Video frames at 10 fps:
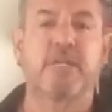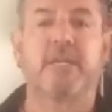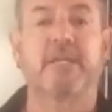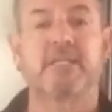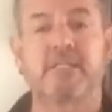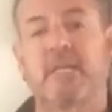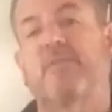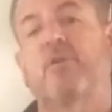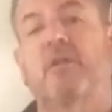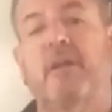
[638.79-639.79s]
and it could save
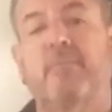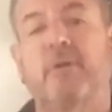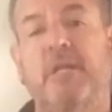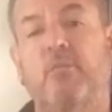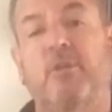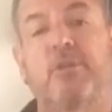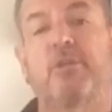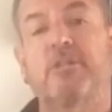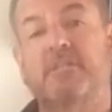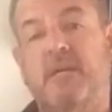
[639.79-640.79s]
you a lot of money, whether you're
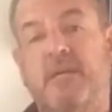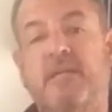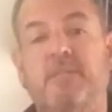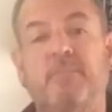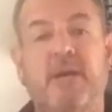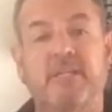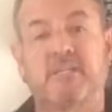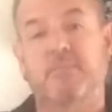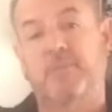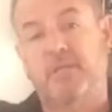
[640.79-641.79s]
deciding to buy
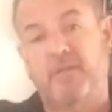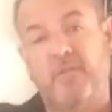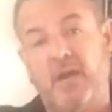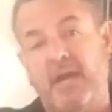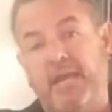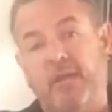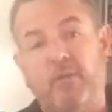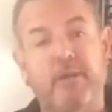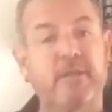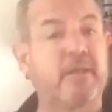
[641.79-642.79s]
something on the higher
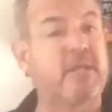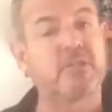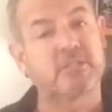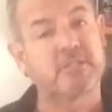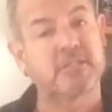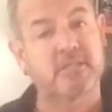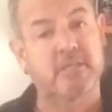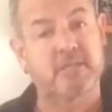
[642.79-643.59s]
end, not just this